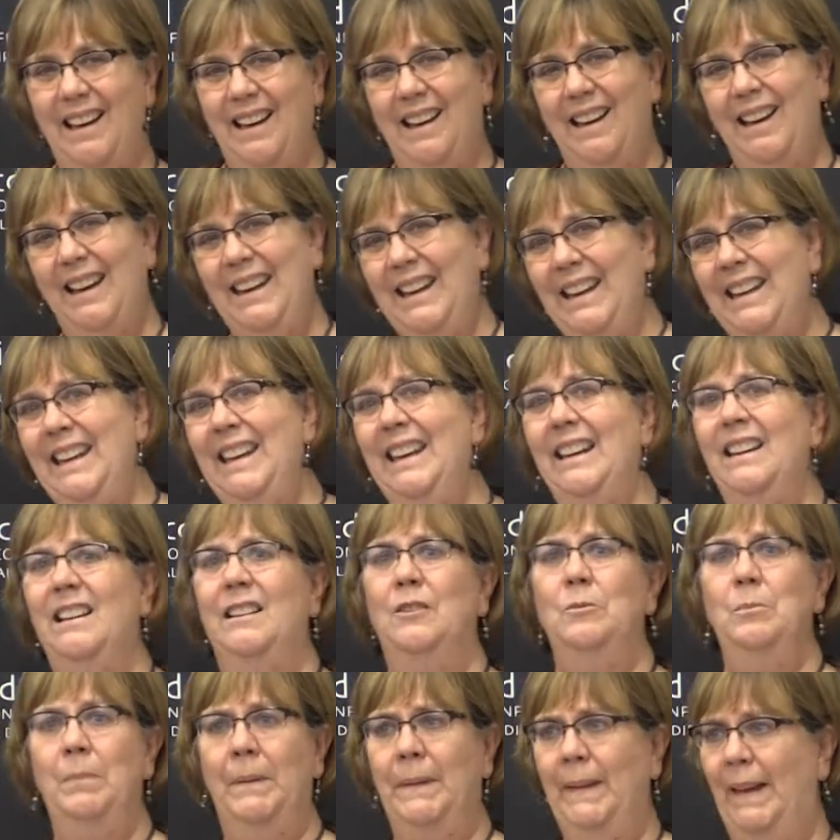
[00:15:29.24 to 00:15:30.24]
I can't
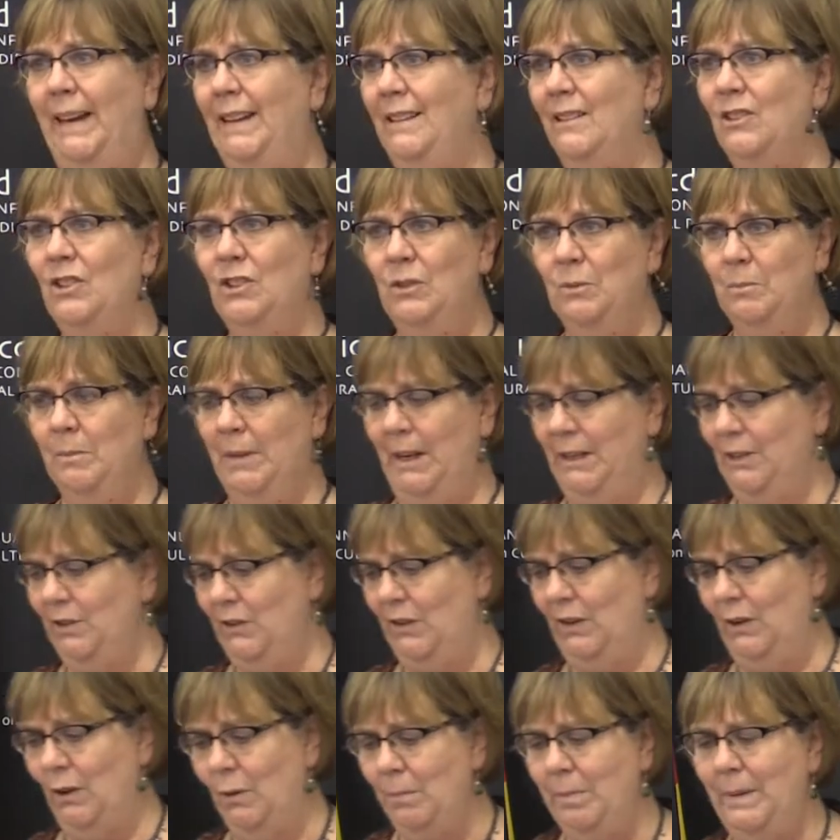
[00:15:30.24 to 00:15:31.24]
complain too much though,